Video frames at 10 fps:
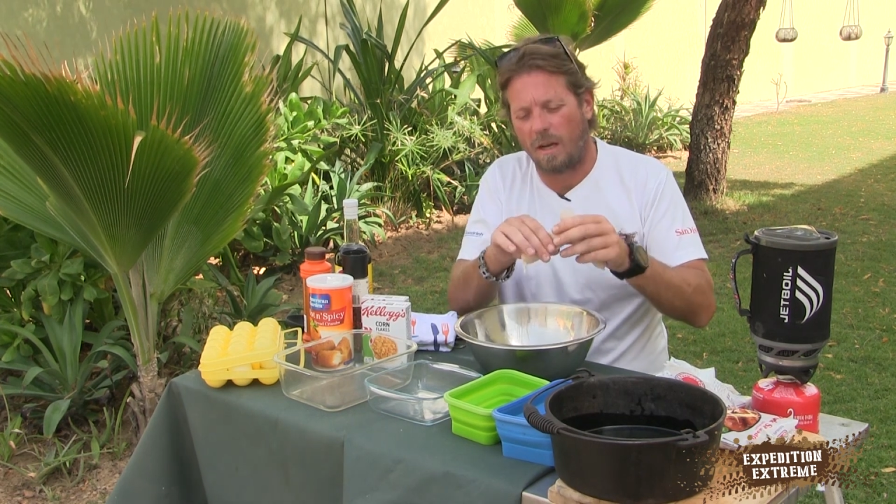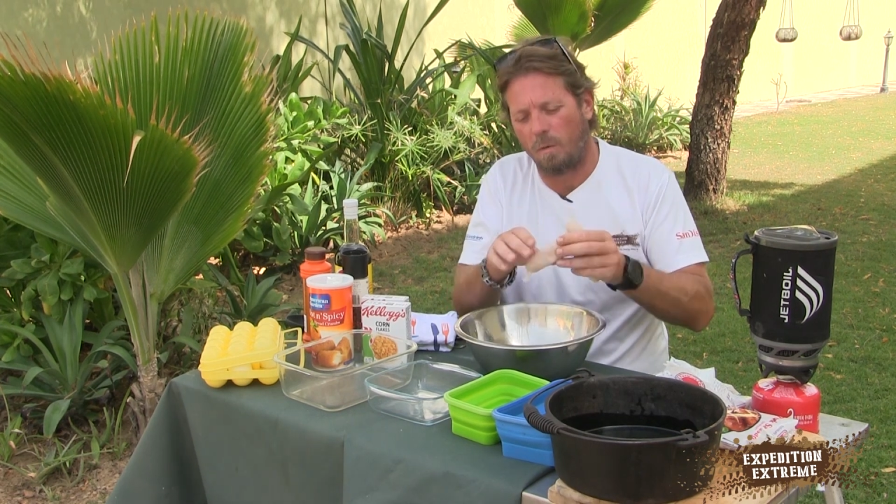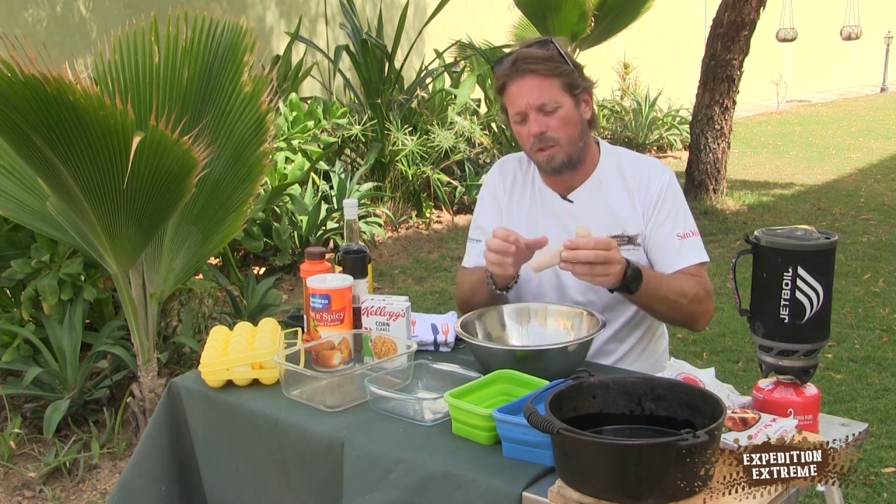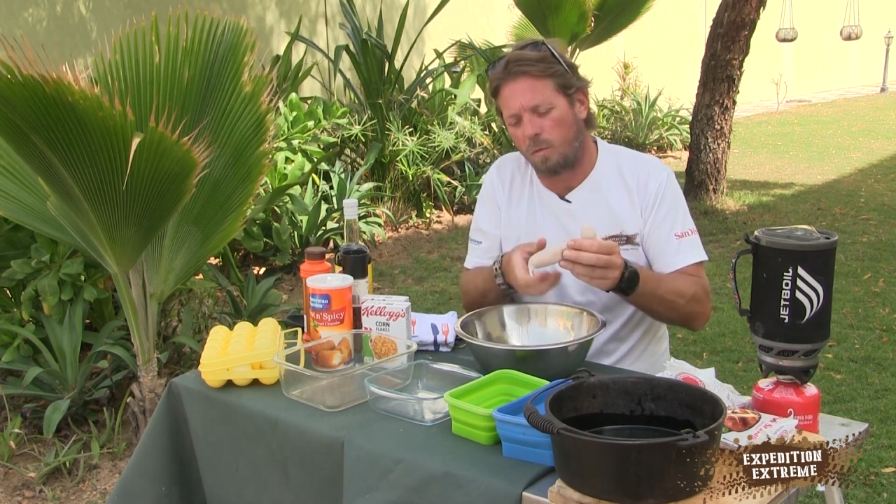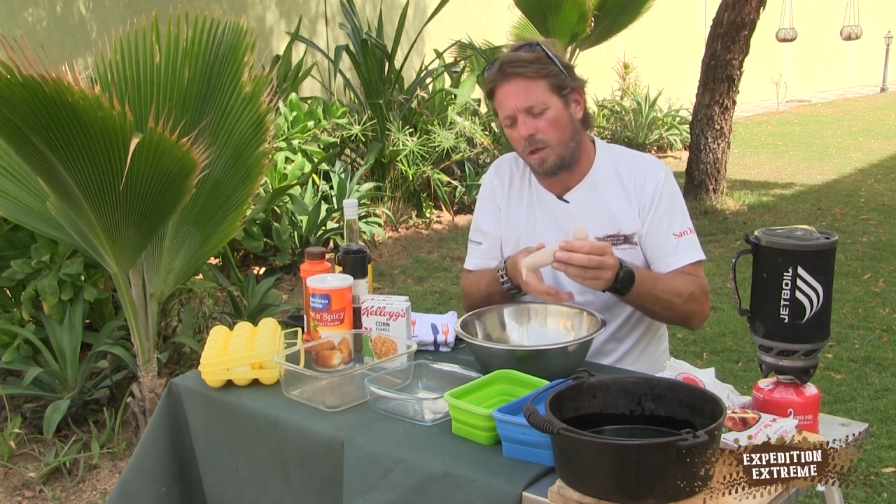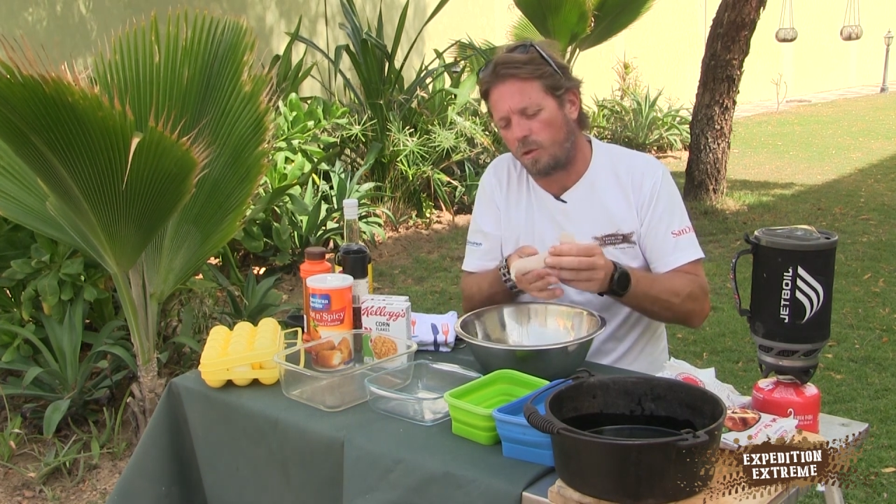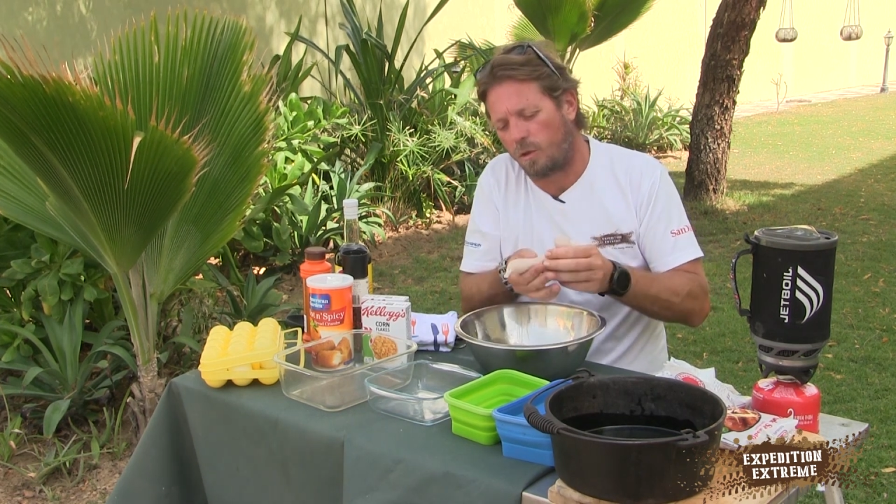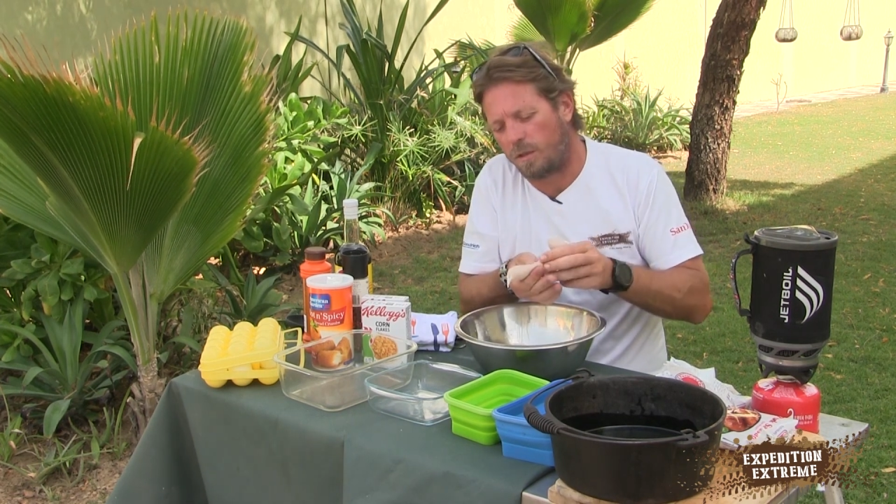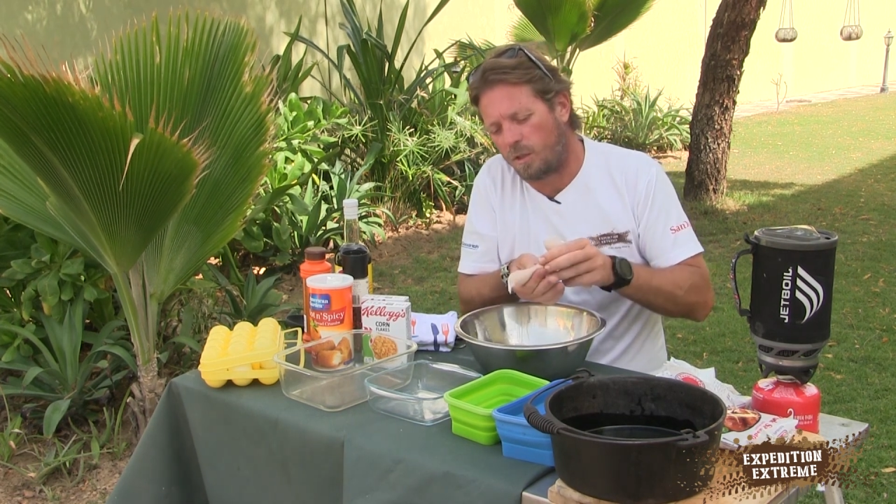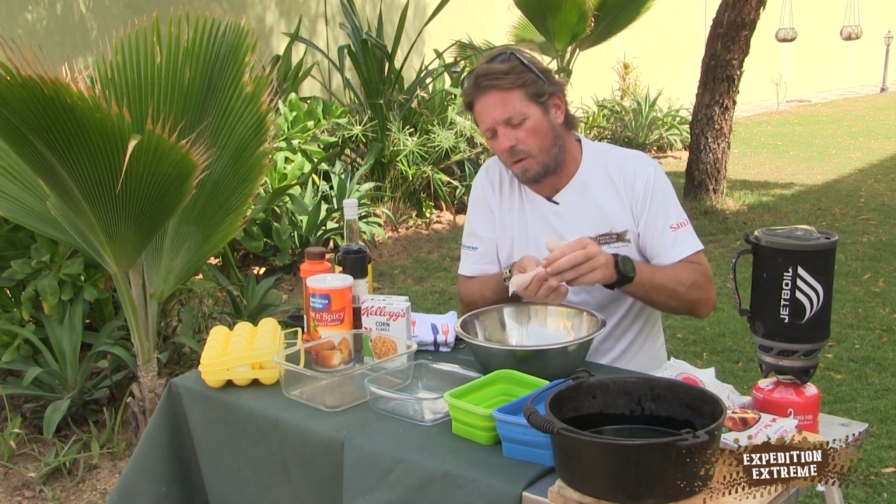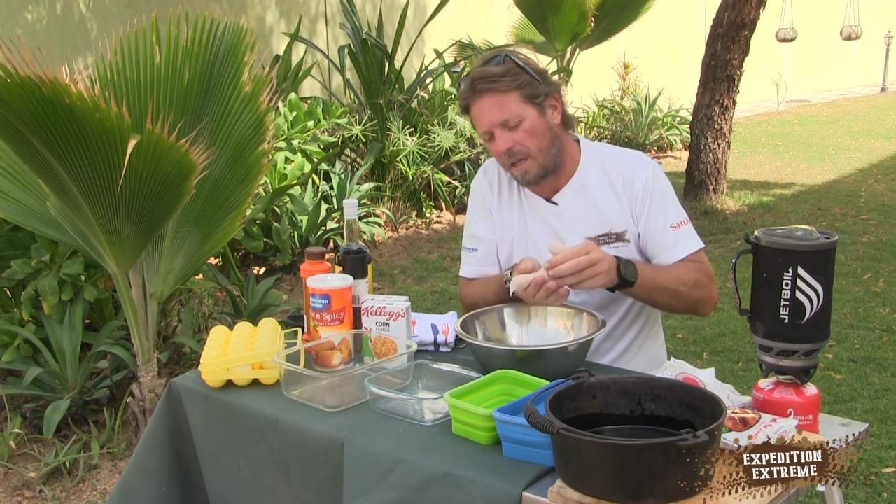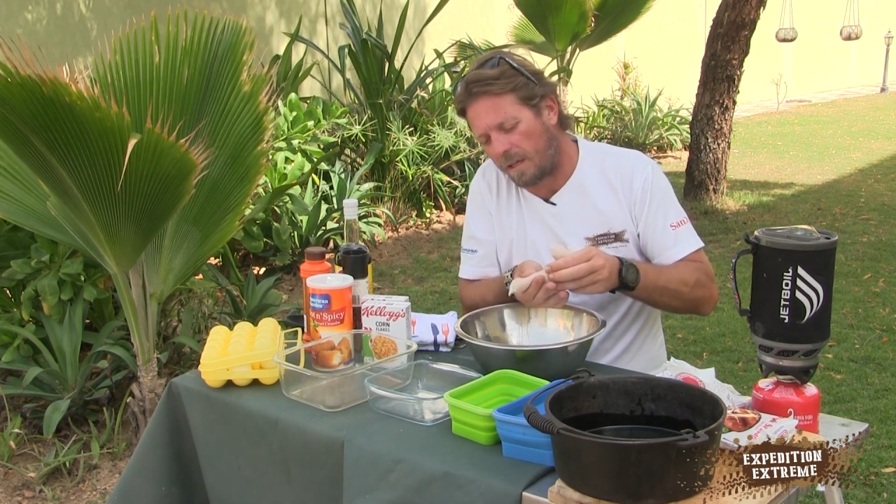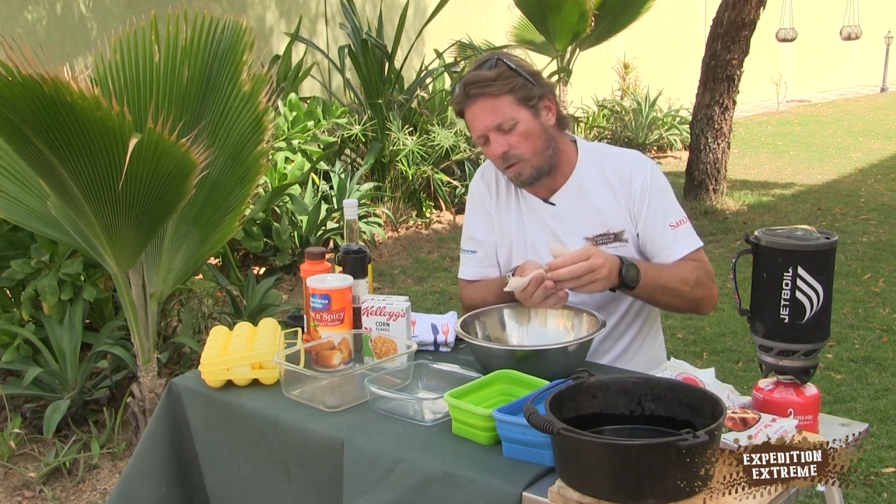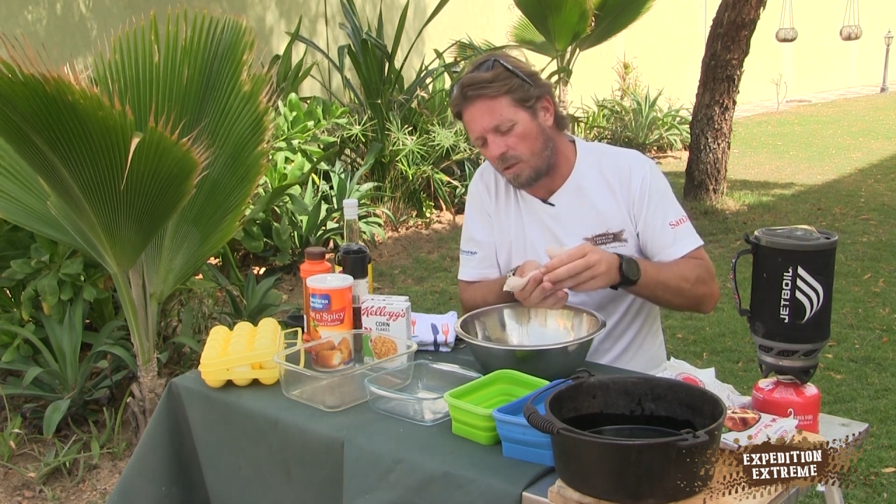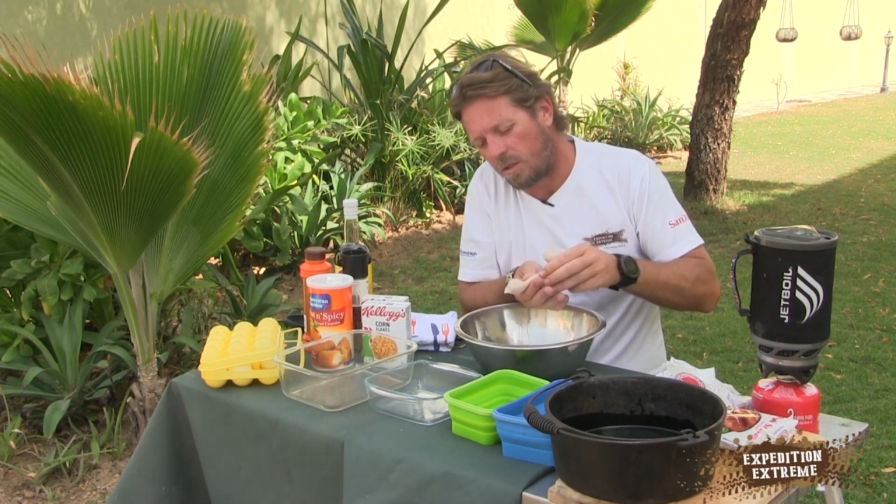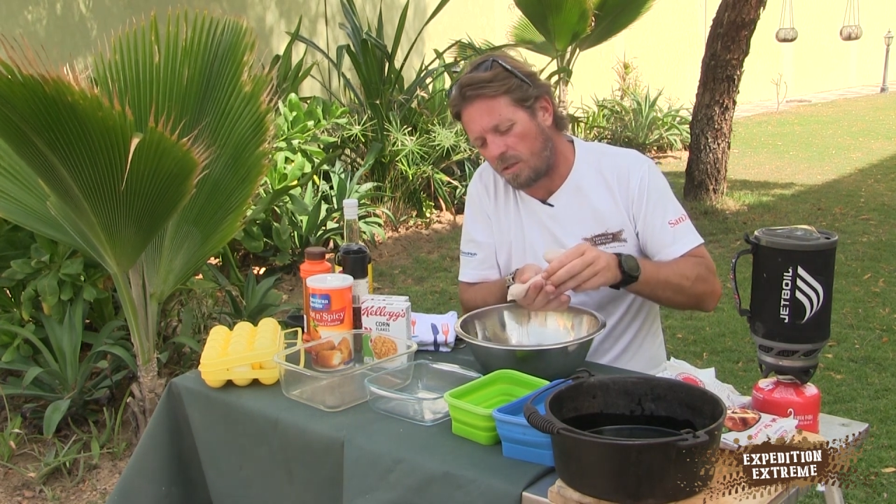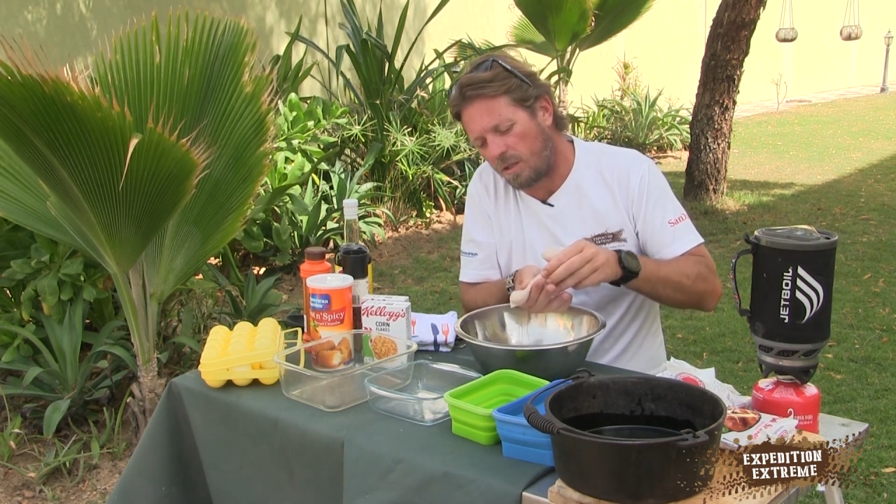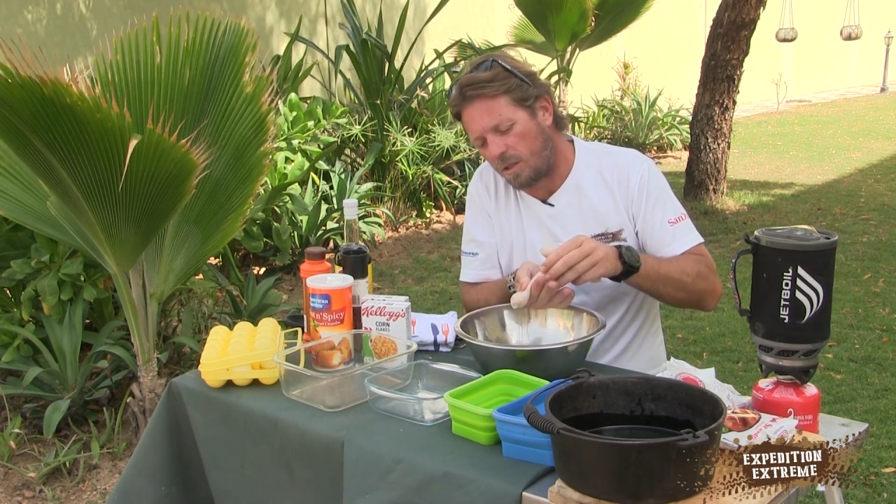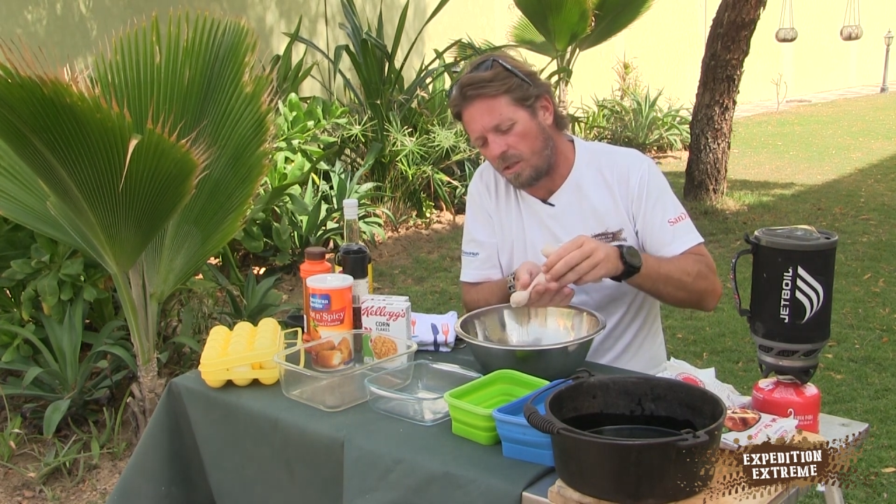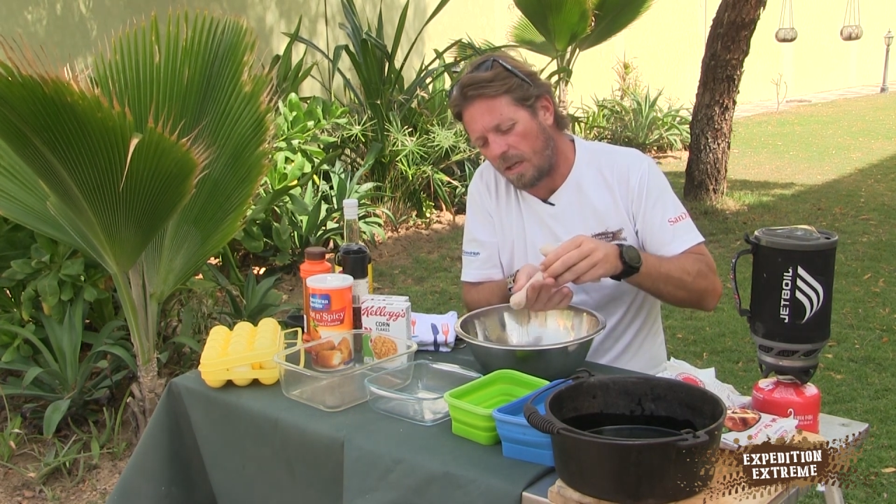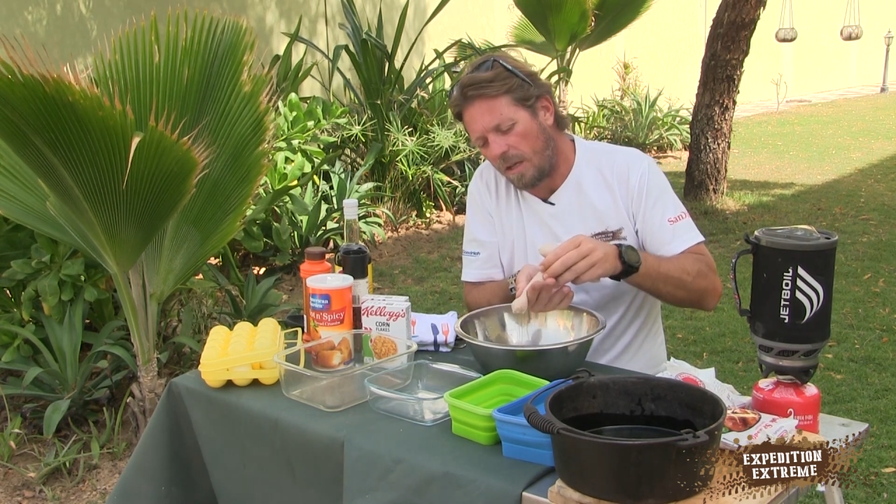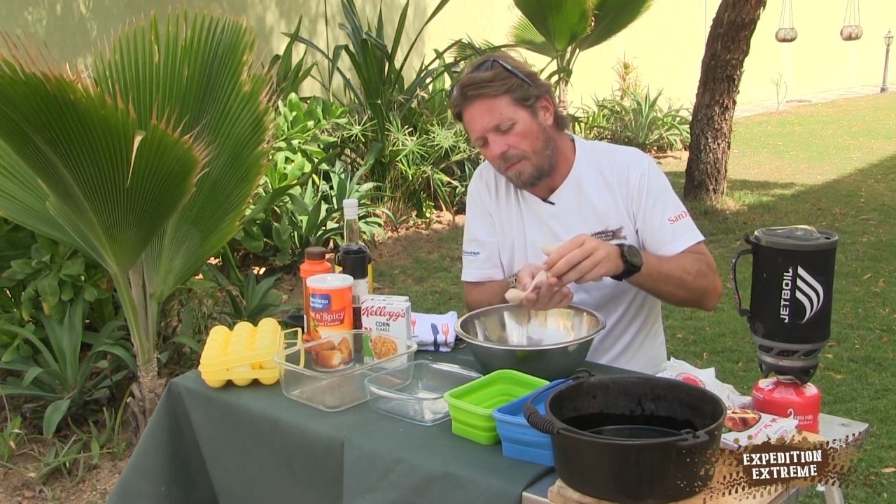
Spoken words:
and what you want to do is you want to get your sausages